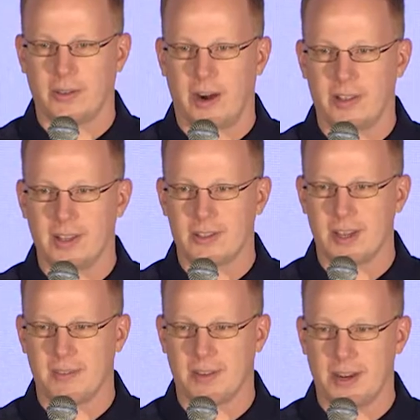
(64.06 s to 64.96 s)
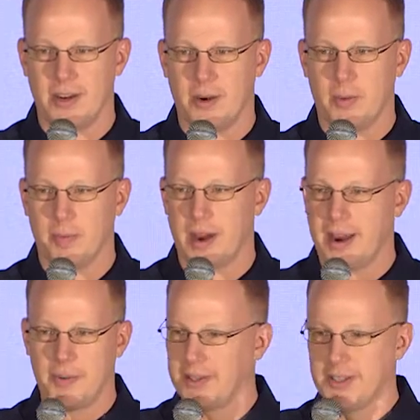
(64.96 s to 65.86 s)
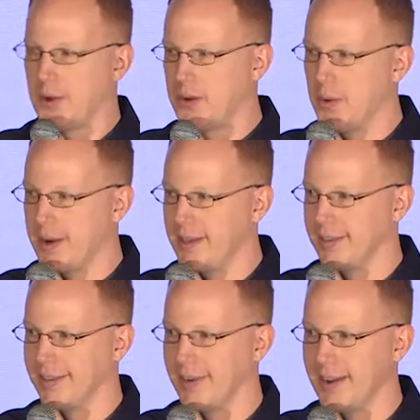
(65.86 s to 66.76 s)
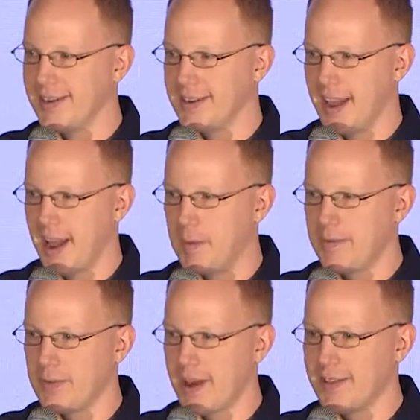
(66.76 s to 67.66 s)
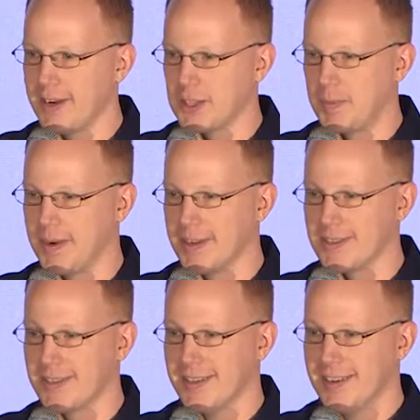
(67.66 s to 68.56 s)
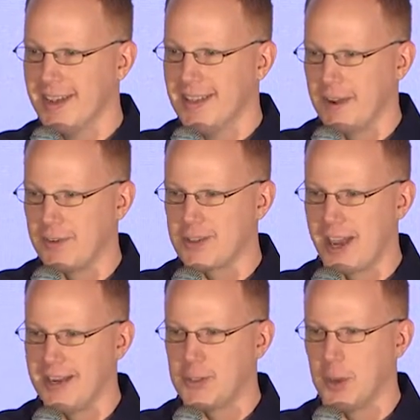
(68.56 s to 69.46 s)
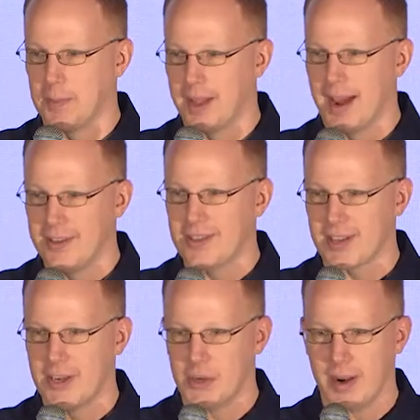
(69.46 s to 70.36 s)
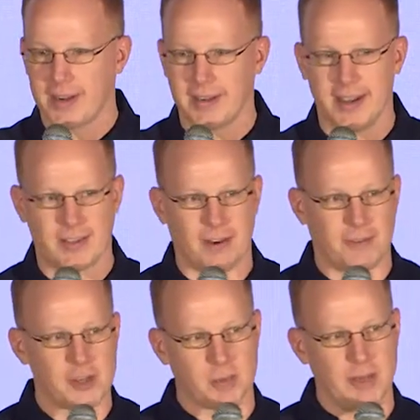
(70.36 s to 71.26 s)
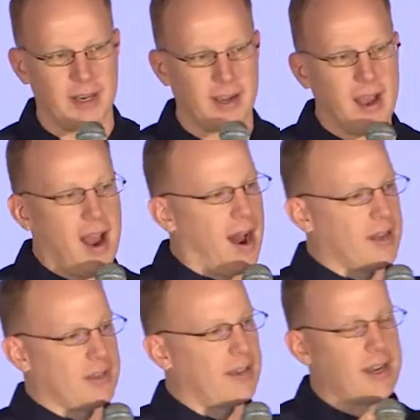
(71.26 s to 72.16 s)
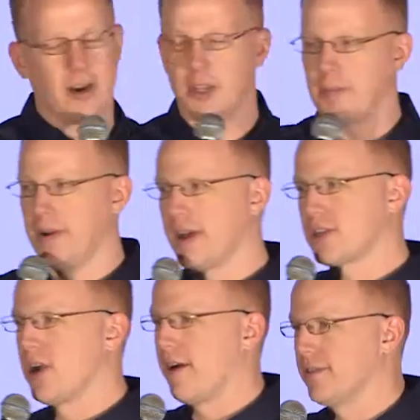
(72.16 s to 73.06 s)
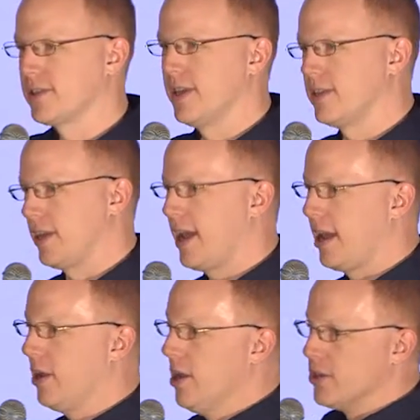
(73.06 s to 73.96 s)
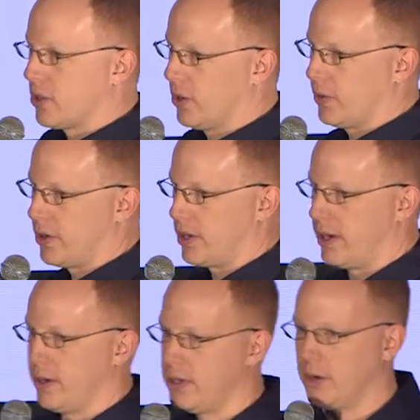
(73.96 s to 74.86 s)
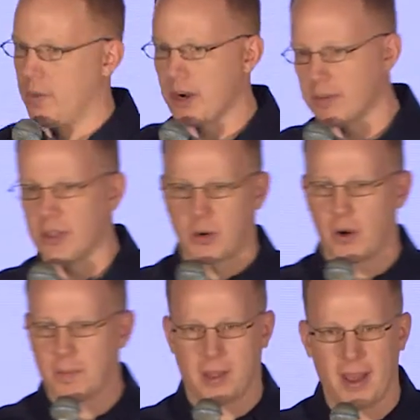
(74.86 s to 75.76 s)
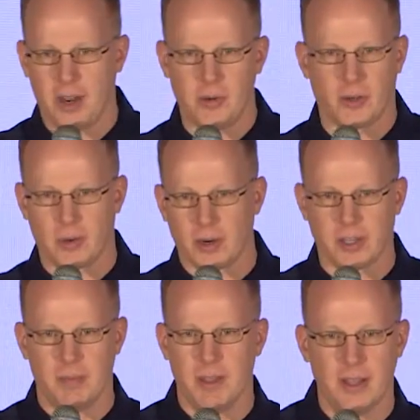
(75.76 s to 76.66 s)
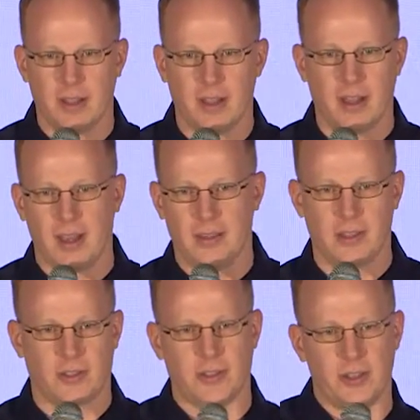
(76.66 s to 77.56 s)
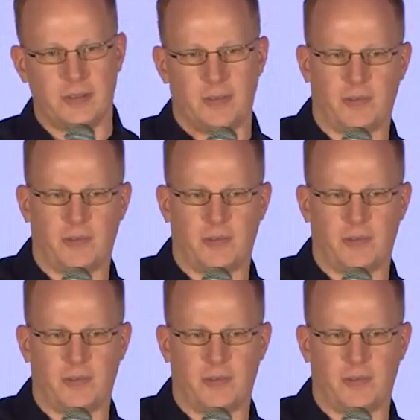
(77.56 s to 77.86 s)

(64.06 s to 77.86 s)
all that stuff that I know, and I really don't know anything, right? How many of you had that experience? That first day, I need to apply this, and you recognize that first meeting. I sat down in the production office, and they said, hey, so we're going to, welcome to the corn plant. We're going to work in the mill, and the third